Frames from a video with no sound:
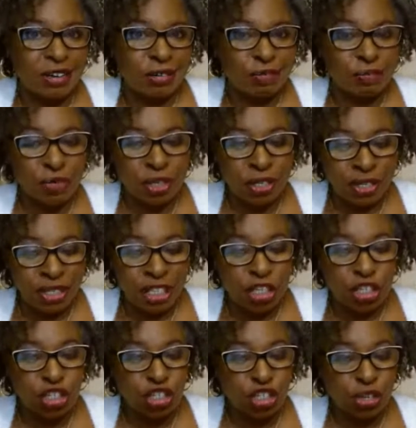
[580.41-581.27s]

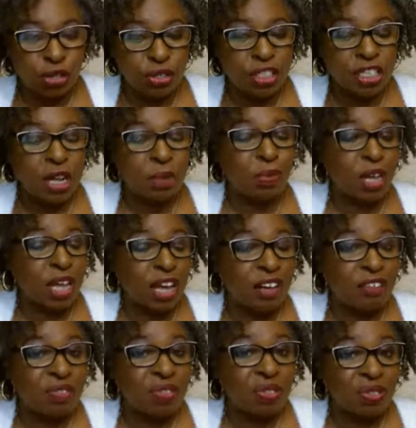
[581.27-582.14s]
Research shows that we
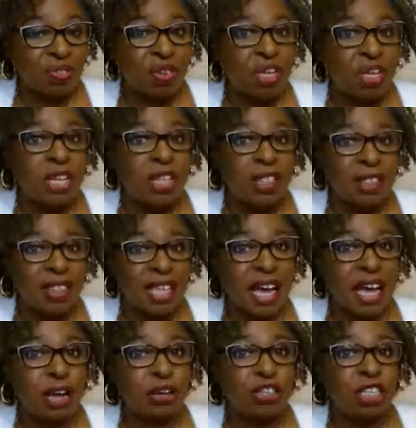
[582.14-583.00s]
have
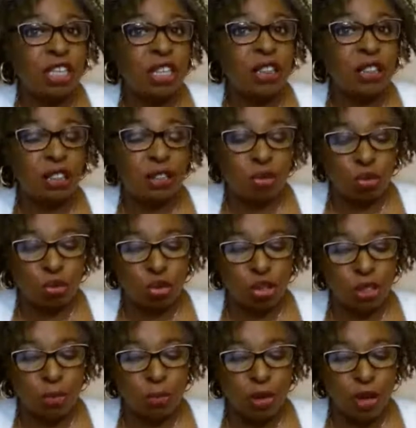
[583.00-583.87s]
3,000
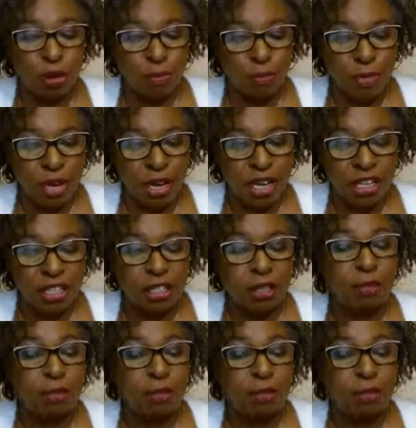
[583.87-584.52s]
thoughts per minute,